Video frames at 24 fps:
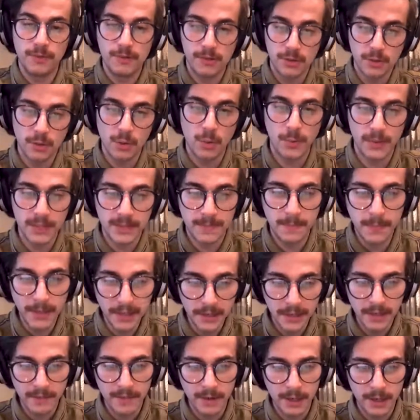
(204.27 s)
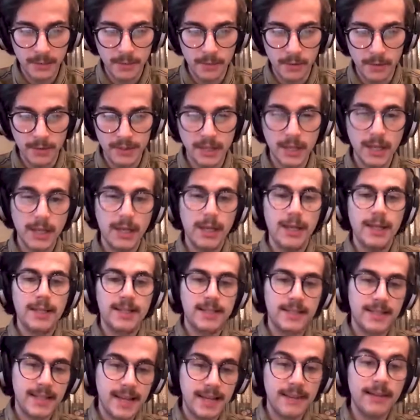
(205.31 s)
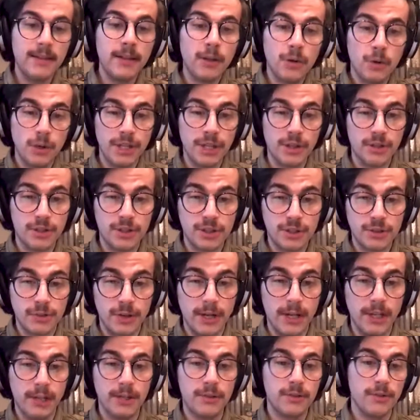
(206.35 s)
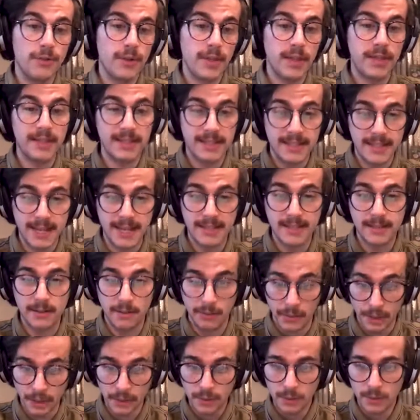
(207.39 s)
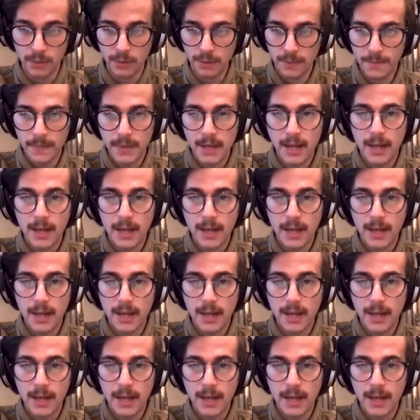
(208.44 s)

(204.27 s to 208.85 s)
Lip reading: So we split the variables, set an equality constraint so that the sets are equal,